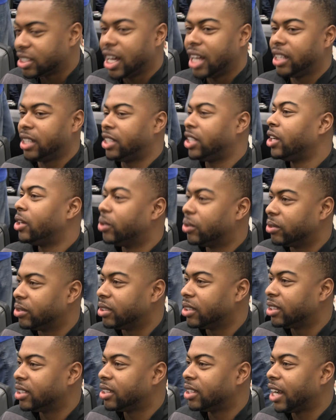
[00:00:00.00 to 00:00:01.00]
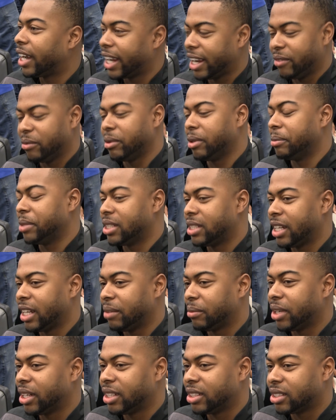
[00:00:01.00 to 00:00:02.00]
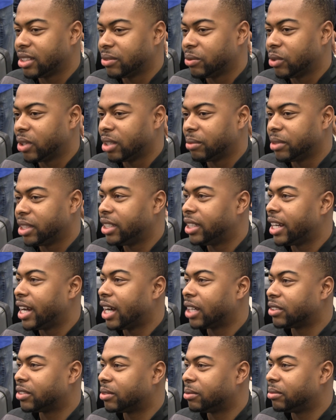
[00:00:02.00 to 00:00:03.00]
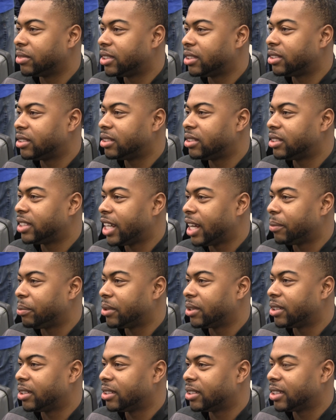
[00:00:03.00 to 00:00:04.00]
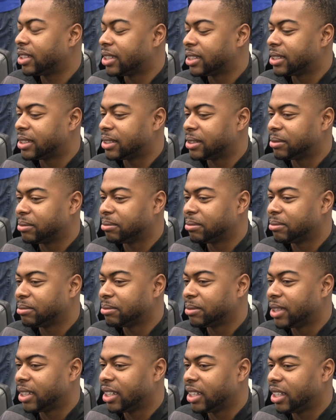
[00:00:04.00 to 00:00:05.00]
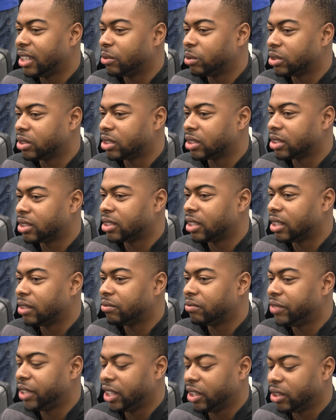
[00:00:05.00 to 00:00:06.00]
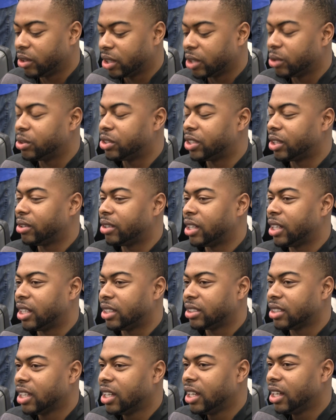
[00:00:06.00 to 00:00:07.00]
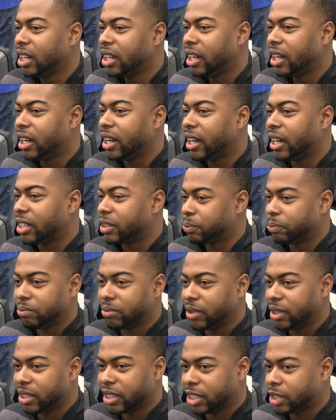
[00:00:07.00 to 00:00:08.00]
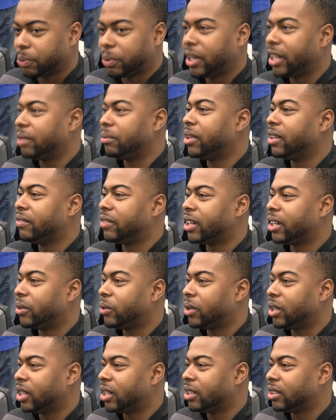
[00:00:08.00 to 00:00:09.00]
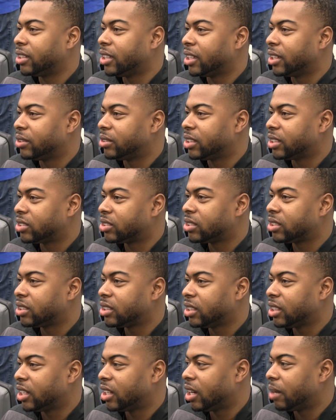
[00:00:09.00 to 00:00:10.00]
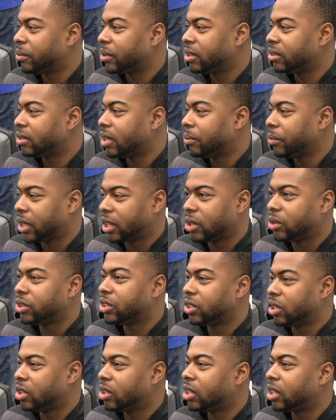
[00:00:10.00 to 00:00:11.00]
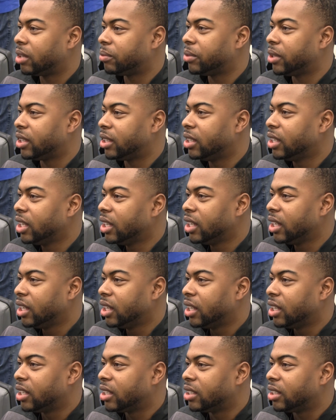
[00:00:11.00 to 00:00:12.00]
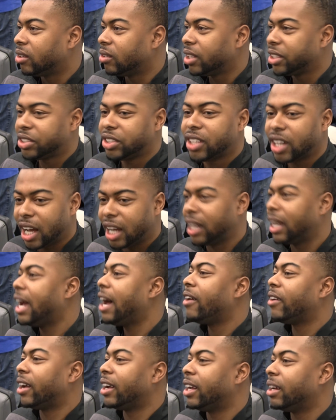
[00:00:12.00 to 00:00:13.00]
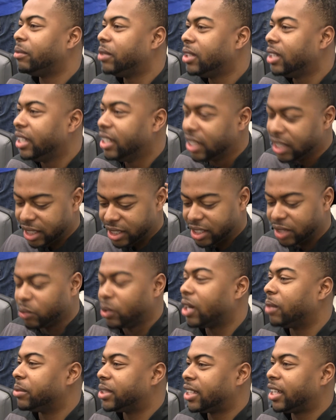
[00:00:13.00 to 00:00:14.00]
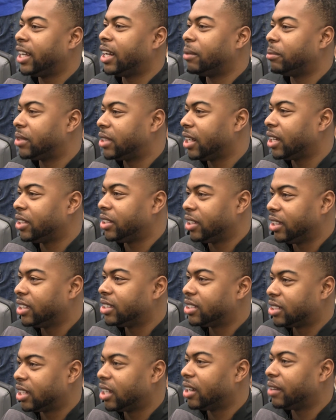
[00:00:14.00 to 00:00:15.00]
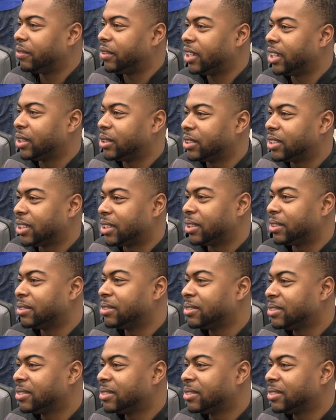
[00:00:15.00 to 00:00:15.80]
not the tone. I can't remember his name, but he's one of them D tackles from Tampa. But it was a video coach showed us. And it explained me very well. You know, just, you know, I'm a coach you hard, but don't listen to how loud I am. You need to listen to what I'm saying. I'm telling you good stuff, you know. So,